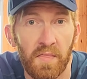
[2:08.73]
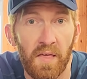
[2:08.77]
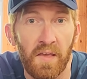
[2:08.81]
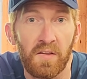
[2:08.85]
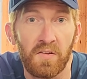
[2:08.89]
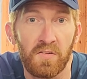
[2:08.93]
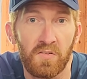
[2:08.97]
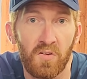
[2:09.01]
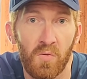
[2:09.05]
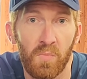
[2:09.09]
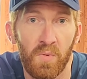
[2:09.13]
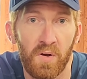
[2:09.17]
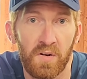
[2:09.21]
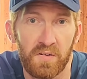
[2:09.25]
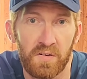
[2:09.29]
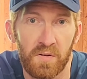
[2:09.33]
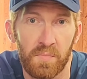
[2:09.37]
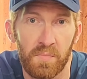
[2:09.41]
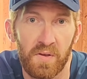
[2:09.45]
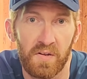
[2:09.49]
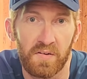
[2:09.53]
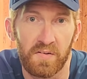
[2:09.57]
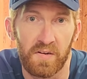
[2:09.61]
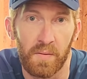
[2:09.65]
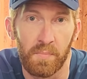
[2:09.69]
Thank you so much to
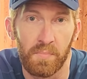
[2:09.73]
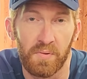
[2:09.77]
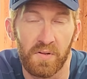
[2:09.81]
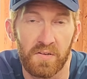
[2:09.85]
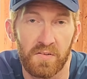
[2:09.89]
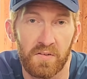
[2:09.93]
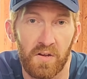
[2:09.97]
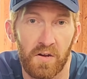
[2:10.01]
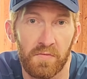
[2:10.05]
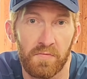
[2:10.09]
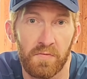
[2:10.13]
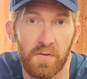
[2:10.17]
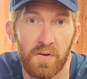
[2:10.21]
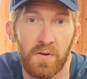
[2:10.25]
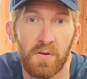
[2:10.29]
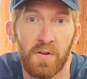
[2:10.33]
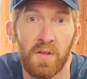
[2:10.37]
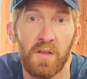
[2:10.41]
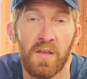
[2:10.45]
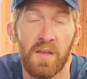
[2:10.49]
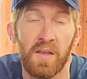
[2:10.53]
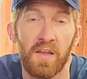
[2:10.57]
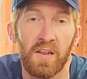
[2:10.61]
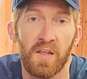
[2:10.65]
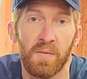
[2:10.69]
Mitch at Blaze Off-Road.
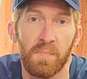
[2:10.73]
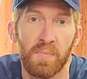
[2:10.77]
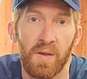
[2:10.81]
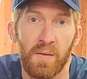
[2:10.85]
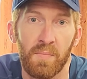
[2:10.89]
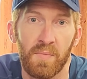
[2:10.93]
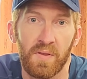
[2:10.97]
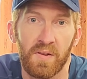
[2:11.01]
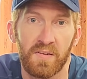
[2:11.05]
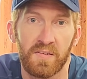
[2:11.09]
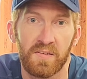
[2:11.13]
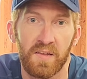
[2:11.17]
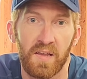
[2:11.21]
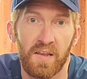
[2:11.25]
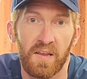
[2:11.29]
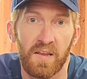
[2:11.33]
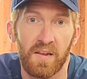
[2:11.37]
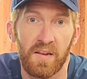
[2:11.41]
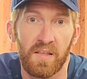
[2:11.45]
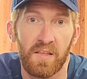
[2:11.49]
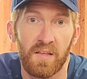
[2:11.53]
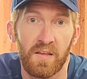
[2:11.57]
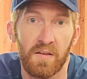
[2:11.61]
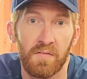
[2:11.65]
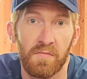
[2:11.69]
He didn't pay me to say
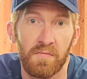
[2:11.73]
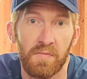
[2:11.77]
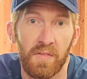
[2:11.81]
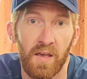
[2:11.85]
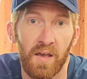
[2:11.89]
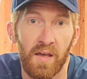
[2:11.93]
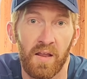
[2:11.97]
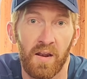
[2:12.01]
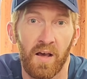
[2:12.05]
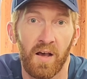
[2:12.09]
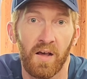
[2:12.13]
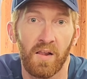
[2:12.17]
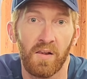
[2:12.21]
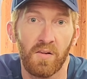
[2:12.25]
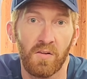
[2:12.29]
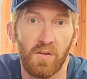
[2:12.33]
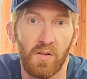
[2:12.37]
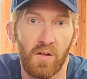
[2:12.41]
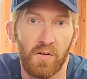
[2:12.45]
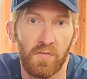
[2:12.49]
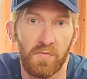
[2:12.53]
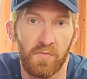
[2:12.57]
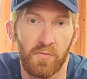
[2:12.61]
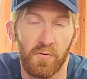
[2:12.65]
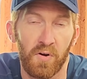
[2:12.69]
any of that. I
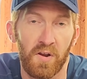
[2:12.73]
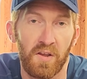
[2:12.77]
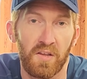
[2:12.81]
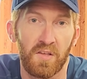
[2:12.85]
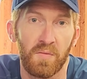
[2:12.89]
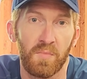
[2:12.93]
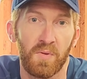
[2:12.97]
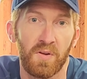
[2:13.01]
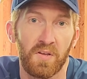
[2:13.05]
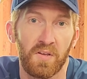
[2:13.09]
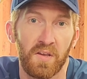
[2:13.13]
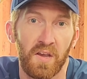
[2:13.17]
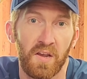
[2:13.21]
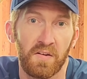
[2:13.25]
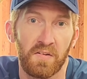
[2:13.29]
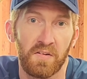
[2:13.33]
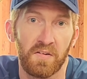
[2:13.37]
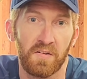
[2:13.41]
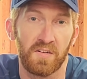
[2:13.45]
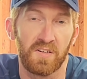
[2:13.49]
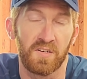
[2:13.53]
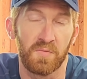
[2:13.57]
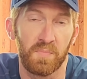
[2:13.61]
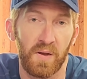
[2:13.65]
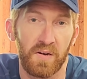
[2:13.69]
love great
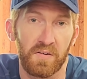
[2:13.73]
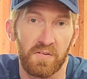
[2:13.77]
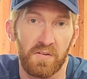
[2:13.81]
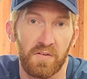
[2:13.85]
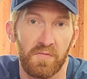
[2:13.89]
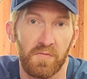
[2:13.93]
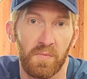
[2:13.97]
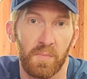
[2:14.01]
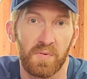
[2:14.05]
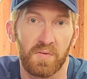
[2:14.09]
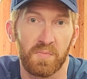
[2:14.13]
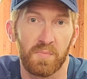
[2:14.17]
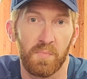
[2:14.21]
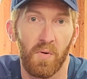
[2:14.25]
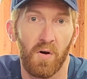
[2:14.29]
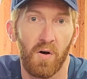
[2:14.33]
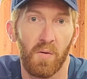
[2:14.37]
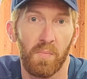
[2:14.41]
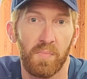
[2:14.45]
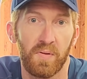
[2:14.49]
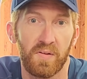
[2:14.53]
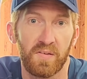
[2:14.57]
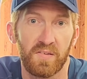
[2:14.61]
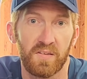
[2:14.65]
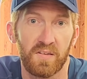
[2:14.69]
communication, especially from small
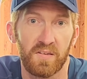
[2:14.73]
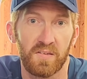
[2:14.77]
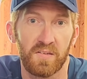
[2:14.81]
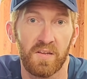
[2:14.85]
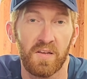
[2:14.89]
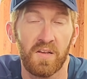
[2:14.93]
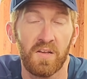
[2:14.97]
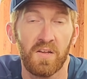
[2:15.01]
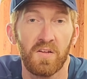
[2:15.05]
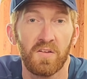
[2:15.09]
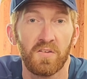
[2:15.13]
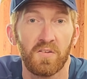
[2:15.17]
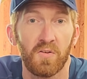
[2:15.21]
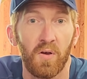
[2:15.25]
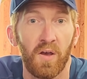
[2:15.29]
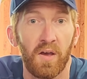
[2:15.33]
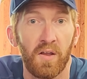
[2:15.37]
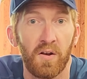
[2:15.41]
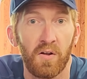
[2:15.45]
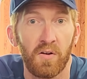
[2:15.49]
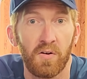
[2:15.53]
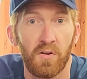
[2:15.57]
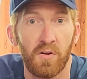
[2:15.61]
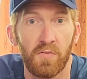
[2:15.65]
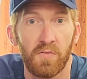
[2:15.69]
business, so
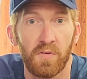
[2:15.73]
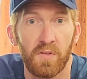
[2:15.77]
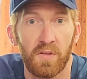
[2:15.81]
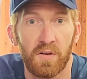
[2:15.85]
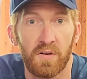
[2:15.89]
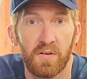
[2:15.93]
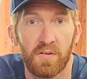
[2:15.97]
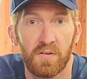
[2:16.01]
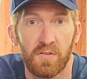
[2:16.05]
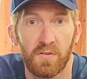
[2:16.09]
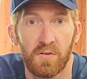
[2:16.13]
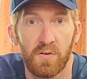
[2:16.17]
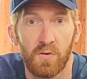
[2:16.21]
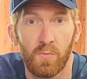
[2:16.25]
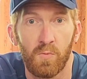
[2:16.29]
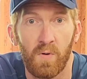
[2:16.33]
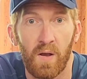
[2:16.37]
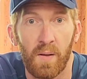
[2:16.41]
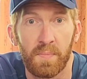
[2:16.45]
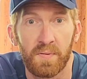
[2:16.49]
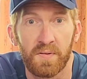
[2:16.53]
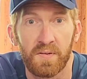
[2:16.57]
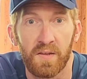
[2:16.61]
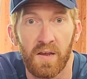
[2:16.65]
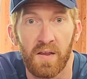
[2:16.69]
head on over there to their
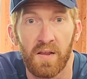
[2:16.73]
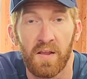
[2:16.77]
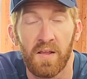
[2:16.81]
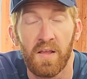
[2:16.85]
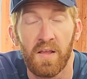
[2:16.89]
website.